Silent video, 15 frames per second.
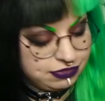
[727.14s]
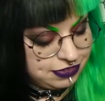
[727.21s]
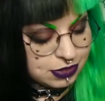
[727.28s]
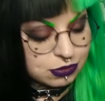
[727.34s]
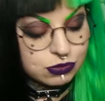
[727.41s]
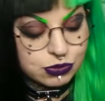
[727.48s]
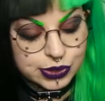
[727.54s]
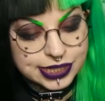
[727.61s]

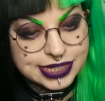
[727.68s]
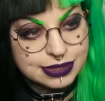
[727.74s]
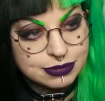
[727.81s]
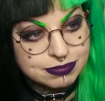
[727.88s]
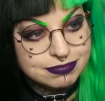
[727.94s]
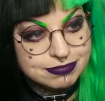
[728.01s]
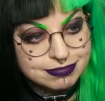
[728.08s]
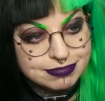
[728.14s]
felt really
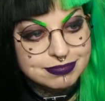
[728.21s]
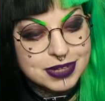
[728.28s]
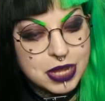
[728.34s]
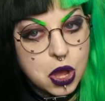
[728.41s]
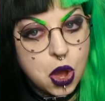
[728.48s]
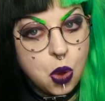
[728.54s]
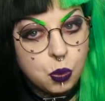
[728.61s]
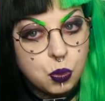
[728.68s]

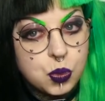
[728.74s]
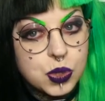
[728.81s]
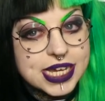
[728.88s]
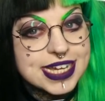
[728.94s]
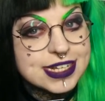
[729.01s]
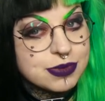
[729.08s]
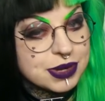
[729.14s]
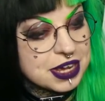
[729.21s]

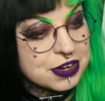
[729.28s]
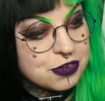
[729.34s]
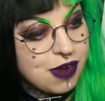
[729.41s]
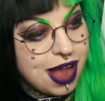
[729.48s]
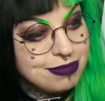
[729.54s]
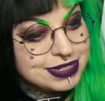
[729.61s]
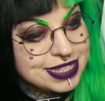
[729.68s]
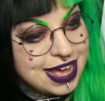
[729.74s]
weird when I
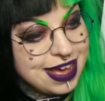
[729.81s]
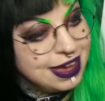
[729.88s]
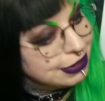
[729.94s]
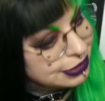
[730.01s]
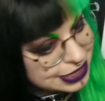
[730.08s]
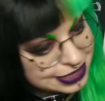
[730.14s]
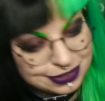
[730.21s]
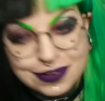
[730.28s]
grabbed that. I
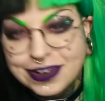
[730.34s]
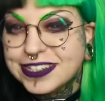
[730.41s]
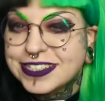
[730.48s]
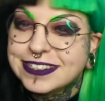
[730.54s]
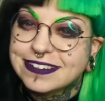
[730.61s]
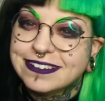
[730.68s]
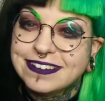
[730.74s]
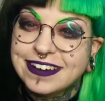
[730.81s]
wasn't quite
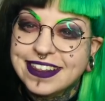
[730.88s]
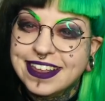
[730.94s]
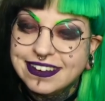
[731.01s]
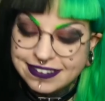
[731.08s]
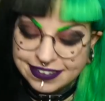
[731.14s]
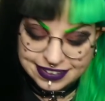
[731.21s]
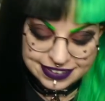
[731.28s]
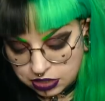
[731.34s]
sure what that
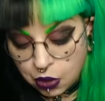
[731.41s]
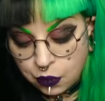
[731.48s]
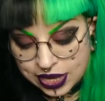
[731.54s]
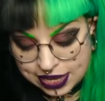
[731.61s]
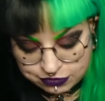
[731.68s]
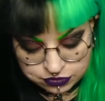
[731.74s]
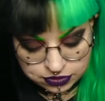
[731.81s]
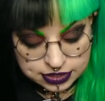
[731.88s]
was. Oh, I
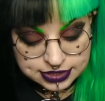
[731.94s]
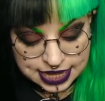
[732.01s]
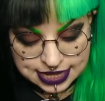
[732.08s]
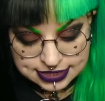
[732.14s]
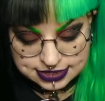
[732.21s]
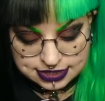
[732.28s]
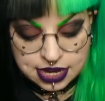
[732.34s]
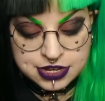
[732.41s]
have,
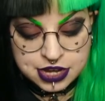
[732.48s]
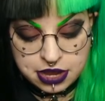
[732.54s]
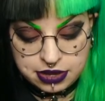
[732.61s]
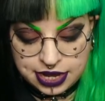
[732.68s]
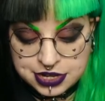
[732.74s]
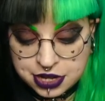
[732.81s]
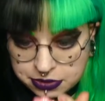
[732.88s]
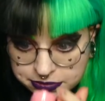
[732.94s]
yes, I
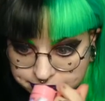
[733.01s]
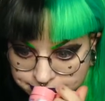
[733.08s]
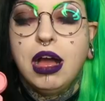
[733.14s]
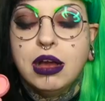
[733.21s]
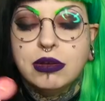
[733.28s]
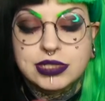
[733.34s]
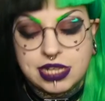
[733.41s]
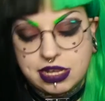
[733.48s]
know.
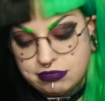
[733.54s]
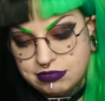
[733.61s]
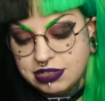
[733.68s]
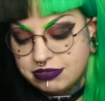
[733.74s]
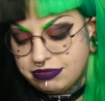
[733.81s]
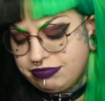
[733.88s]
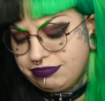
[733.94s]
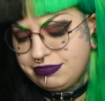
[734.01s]
I was like,
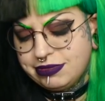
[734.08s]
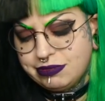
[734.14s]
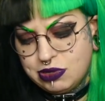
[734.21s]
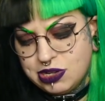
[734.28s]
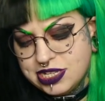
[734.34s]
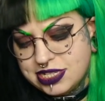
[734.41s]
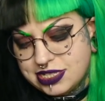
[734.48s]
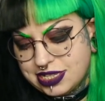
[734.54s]

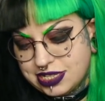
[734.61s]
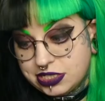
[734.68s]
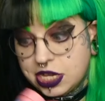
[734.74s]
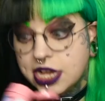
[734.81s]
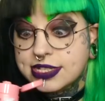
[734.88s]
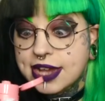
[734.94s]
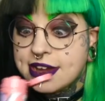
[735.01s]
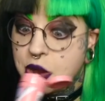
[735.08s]
what is this?
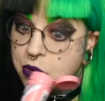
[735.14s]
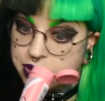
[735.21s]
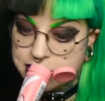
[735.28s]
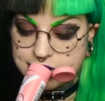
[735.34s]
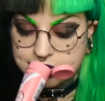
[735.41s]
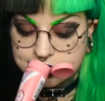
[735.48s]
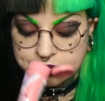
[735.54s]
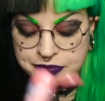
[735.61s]
Yes, I know what it
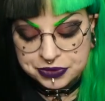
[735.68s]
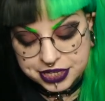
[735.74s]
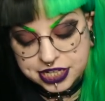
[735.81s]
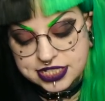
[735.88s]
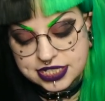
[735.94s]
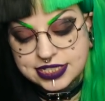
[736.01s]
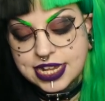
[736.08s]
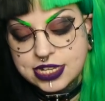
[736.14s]
is.
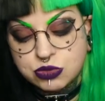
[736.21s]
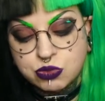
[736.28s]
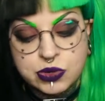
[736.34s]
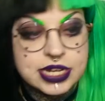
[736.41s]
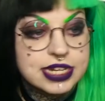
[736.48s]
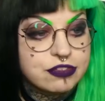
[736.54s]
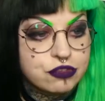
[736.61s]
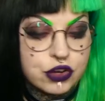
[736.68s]
Because it says
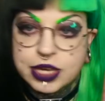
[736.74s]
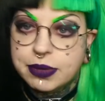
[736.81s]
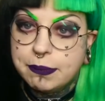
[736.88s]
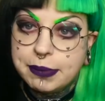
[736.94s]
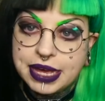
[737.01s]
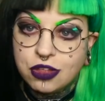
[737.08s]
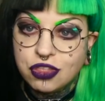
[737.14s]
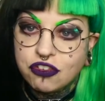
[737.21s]
really freaking
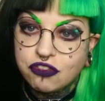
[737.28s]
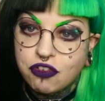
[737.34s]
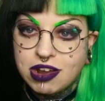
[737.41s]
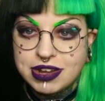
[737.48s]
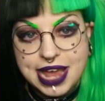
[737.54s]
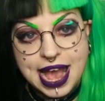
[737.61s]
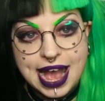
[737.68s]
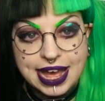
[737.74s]
big on the
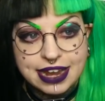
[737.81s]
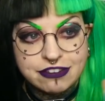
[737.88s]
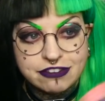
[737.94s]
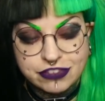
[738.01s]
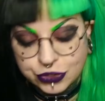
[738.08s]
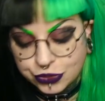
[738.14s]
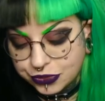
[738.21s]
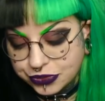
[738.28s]
front, hand
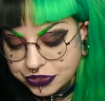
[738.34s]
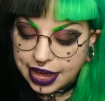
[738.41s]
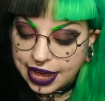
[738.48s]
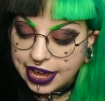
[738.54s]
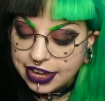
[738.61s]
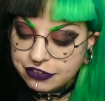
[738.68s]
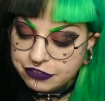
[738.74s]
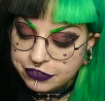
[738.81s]
food.
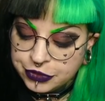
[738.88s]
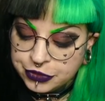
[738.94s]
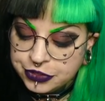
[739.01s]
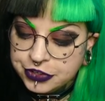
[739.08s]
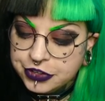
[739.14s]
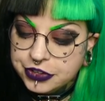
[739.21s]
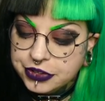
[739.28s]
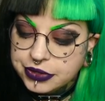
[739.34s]
Hand
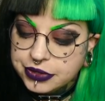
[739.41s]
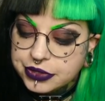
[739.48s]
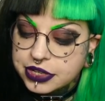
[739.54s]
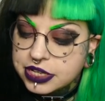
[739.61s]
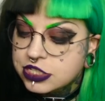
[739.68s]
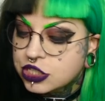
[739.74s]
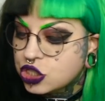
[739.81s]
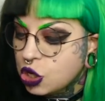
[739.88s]
food,
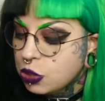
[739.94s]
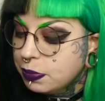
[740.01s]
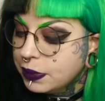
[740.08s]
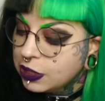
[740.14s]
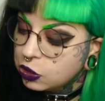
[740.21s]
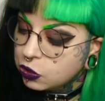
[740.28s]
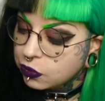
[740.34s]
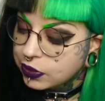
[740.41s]
Soap
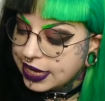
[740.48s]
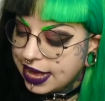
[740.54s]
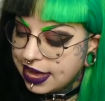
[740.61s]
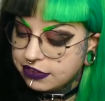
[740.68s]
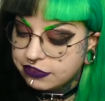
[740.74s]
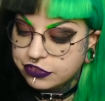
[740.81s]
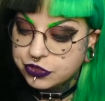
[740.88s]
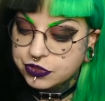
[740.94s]
and Glory
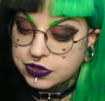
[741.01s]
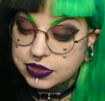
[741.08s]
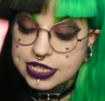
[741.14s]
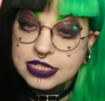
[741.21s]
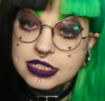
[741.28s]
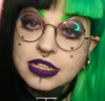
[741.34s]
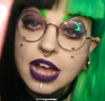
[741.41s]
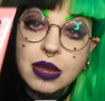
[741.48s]
hand food.
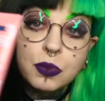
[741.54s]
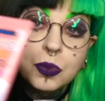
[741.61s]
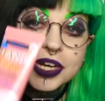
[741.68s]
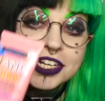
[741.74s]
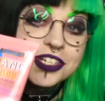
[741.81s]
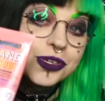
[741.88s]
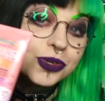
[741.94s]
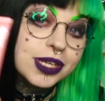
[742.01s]
This, I
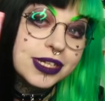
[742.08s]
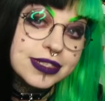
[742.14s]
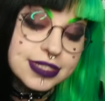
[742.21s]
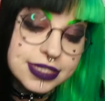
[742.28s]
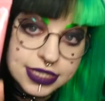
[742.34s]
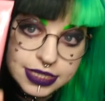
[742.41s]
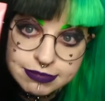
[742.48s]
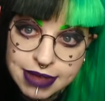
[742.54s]
wish you could
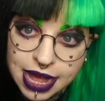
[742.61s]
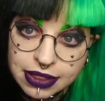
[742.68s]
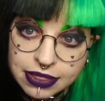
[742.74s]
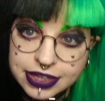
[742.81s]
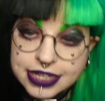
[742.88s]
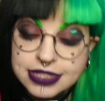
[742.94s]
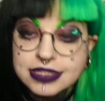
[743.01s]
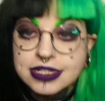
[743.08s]
smell
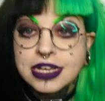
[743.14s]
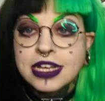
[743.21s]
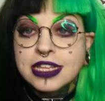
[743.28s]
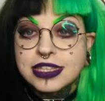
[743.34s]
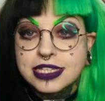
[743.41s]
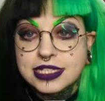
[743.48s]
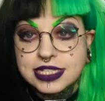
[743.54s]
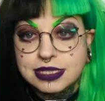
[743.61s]
this.
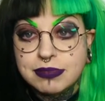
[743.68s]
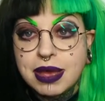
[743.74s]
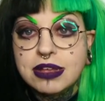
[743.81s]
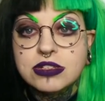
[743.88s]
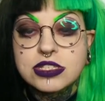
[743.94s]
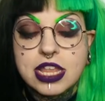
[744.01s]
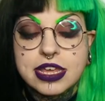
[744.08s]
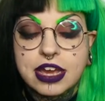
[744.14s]
This
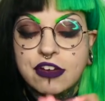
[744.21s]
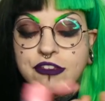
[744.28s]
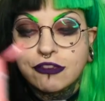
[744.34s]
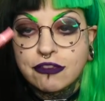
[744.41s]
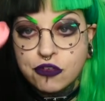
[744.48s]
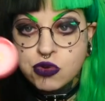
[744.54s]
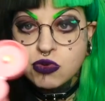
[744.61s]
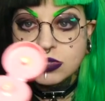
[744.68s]
smells like a
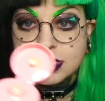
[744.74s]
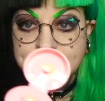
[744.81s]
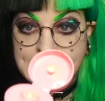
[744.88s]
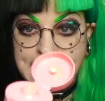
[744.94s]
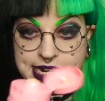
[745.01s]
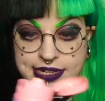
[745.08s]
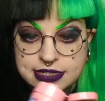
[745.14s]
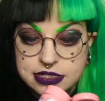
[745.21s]
fruit
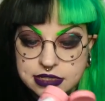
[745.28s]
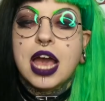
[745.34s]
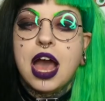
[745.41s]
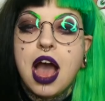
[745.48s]
salad.